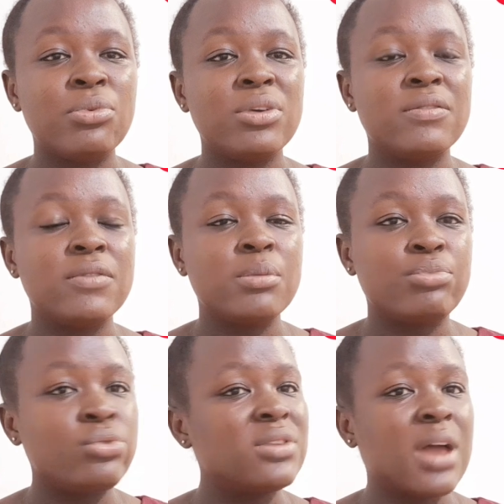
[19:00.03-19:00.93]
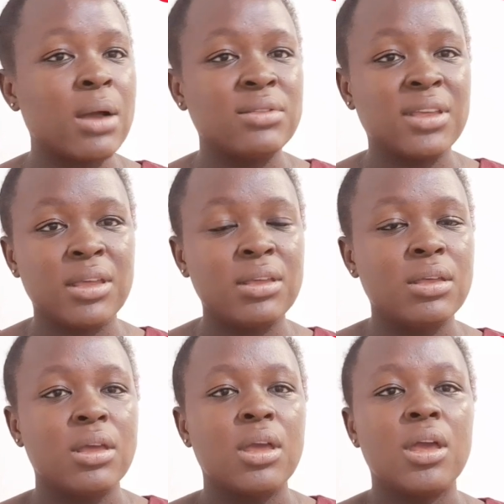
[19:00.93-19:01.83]
even put out there,
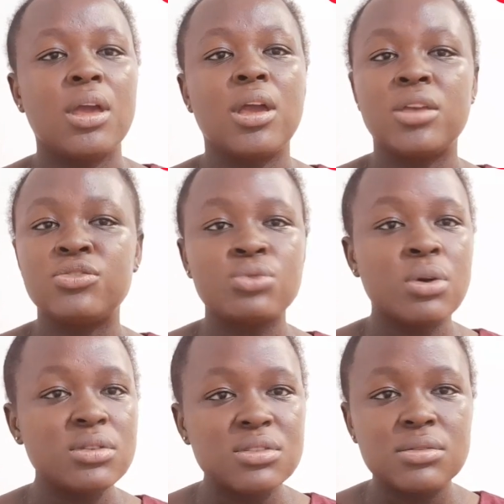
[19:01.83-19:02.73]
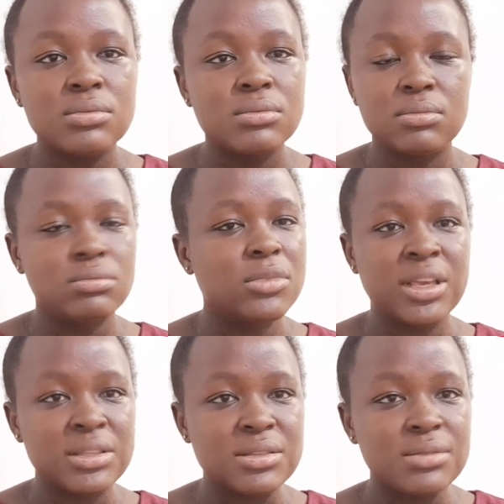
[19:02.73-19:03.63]
it's not
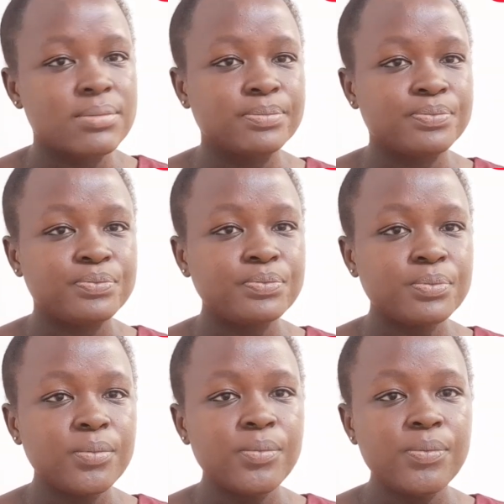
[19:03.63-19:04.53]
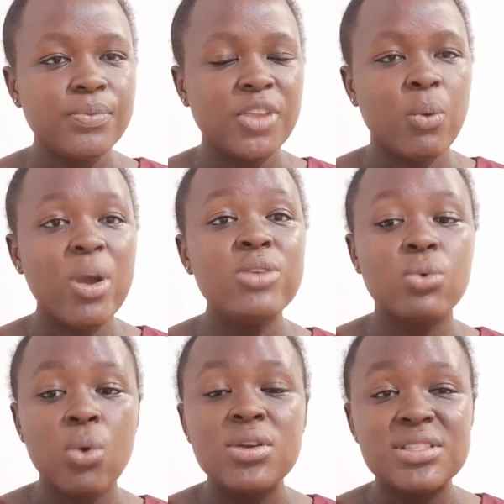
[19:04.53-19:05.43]
it. When you
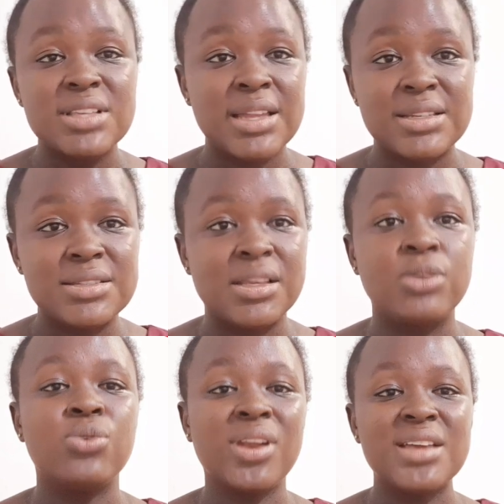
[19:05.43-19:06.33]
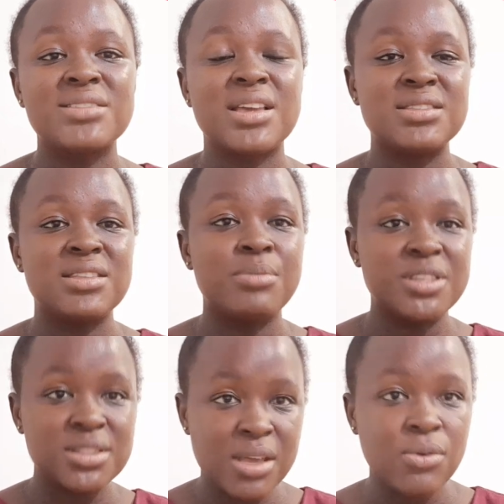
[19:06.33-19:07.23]
go inside, you realize that it's the
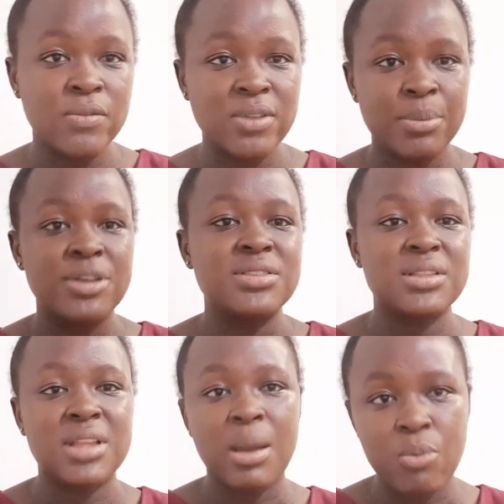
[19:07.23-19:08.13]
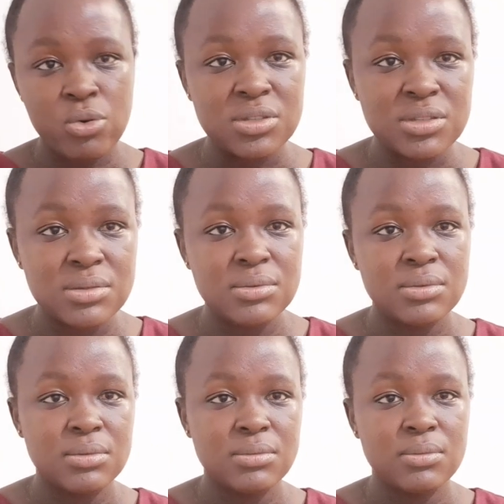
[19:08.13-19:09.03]
mistake of the person that bought.
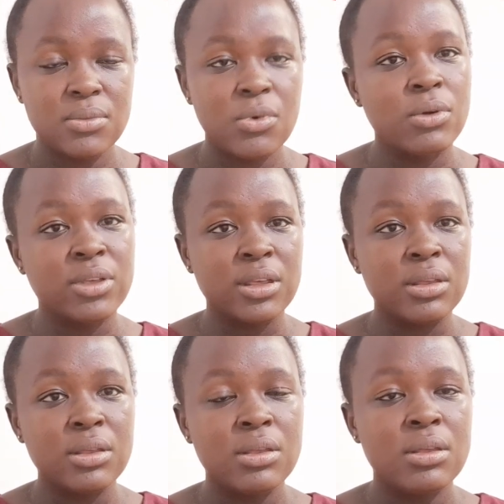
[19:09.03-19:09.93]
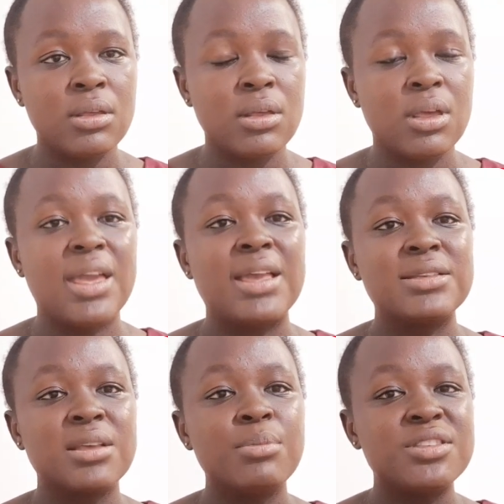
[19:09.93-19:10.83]
Okay, it's
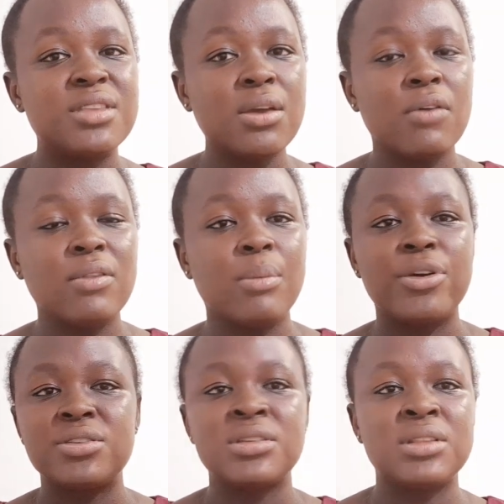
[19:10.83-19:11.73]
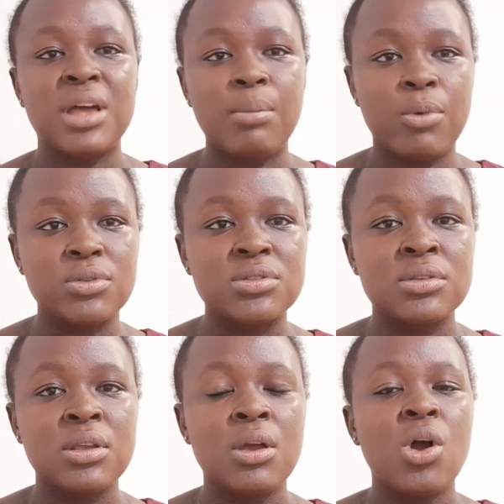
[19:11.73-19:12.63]
the mistake of the person that bought.
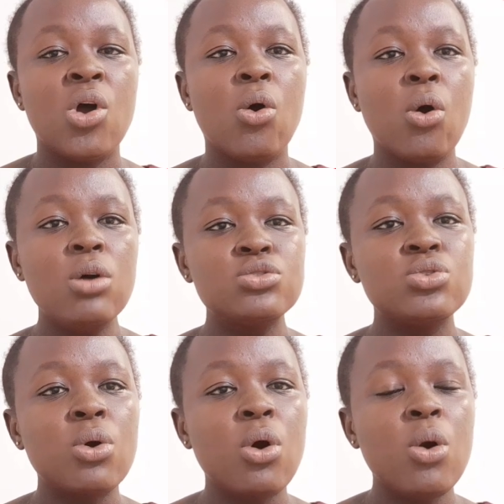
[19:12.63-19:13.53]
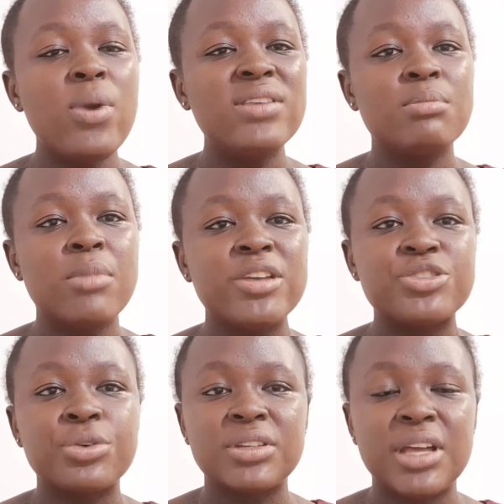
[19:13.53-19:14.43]
Also, always make
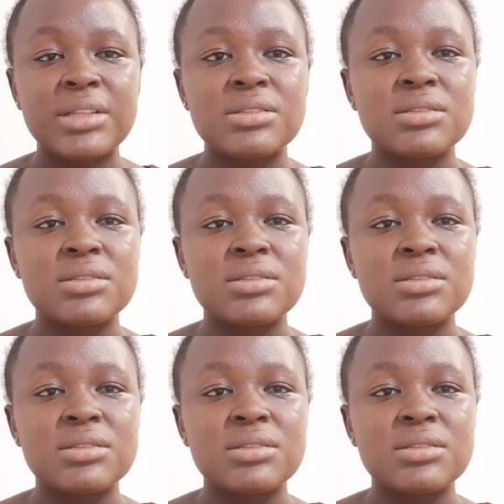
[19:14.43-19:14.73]
sure that